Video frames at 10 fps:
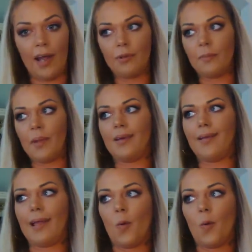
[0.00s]
I would make
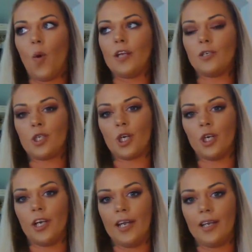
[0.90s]
like one
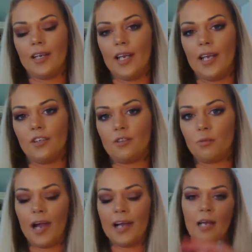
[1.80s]
shirt in a niche,
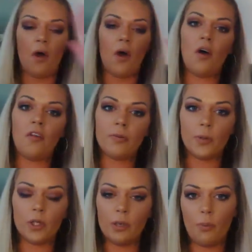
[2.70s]
write up all the
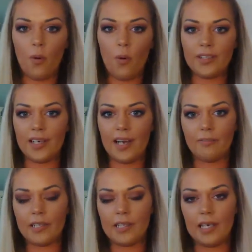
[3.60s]
bullet points and
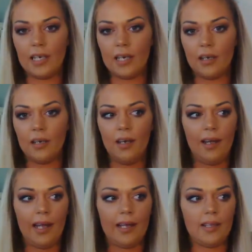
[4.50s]
everything,
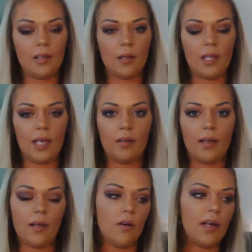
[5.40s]
and then think
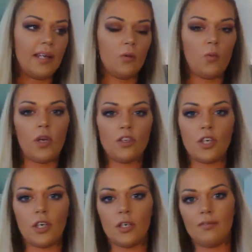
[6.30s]
like, okay, I did one
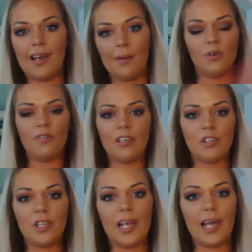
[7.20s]
shirt, now move on
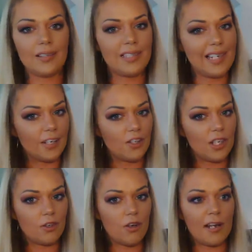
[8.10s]
to the next niche
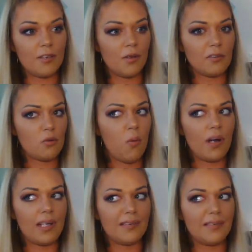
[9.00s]
and try and do like
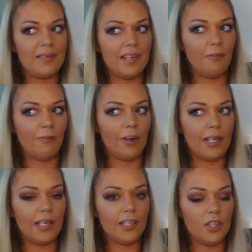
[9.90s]
20
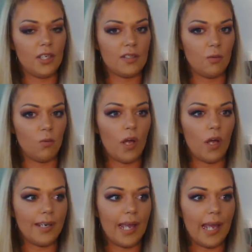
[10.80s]
different niches in
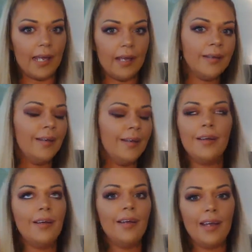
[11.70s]
one day.
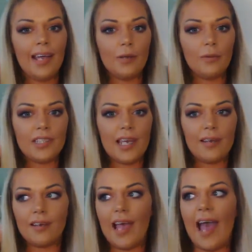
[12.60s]
And it would
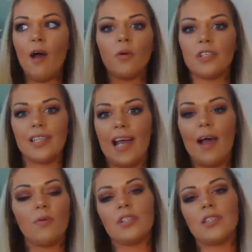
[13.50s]
take hours and
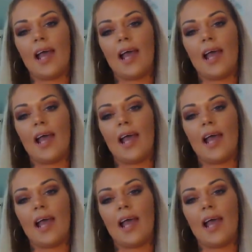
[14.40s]
hours and